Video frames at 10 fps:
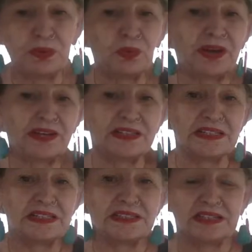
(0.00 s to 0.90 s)
be one of
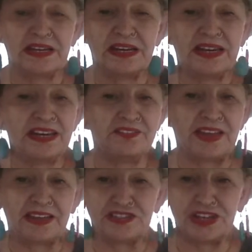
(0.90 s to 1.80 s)
these
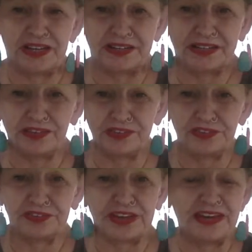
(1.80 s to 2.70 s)

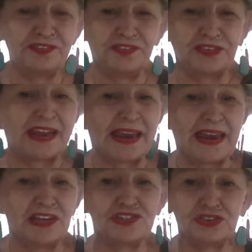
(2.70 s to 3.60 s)
evangelicals, evil
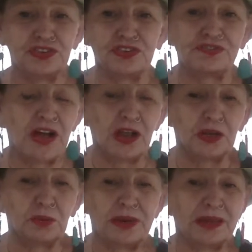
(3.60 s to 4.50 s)
angels
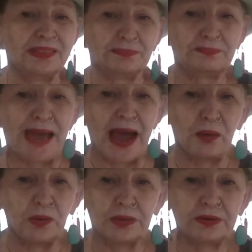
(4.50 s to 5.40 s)
following
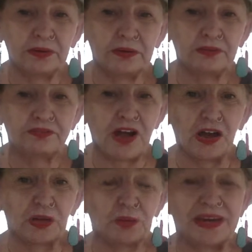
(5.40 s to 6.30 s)
power,
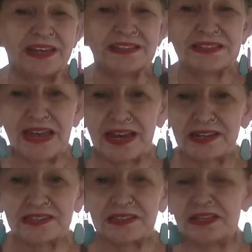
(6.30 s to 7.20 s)
following
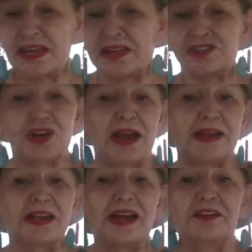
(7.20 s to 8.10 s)
sex, and then try
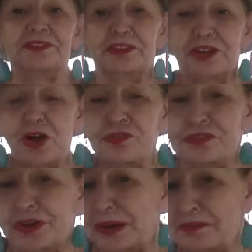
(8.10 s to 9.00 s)
to cover it
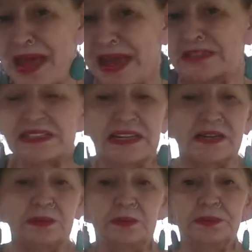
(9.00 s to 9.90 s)
over and mask
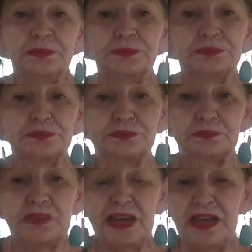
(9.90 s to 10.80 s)
it.
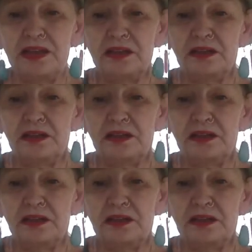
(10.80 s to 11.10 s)
Okay?